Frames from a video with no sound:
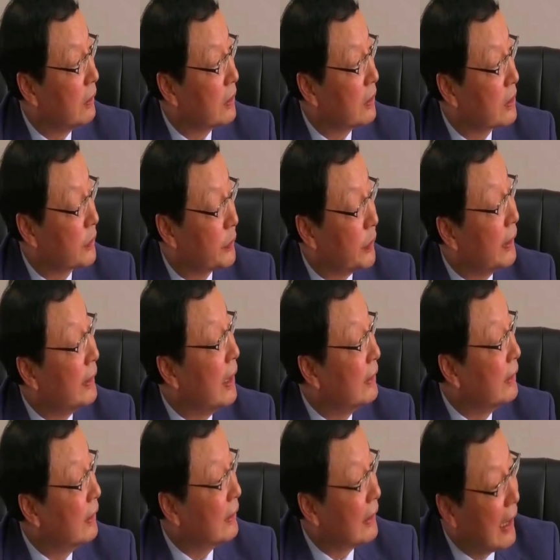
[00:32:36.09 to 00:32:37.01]

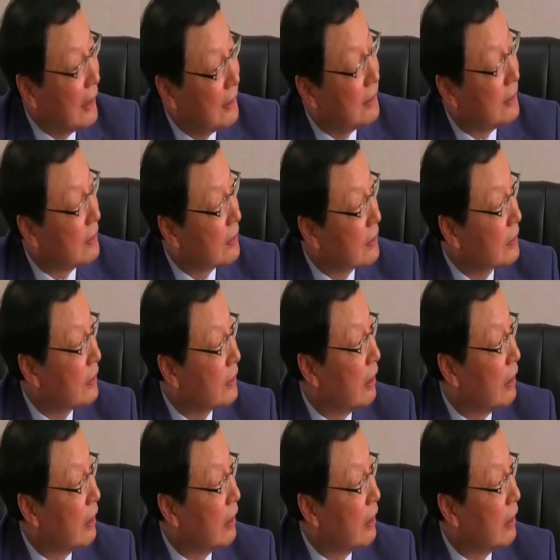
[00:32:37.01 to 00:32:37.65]
strategic guidance